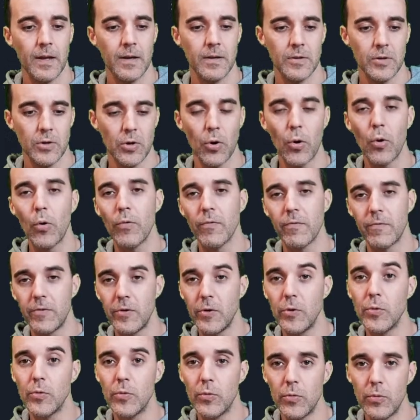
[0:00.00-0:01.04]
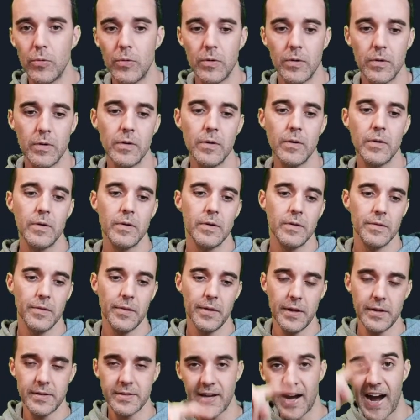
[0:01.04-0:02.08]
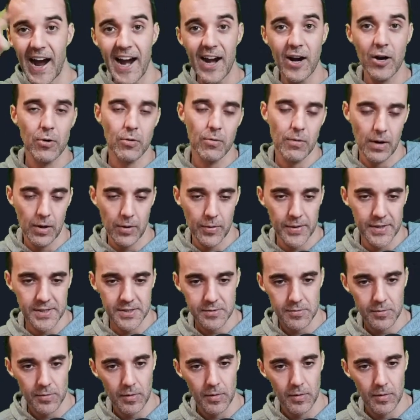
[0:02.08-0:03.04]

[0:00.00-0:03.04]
your whole view, the entire request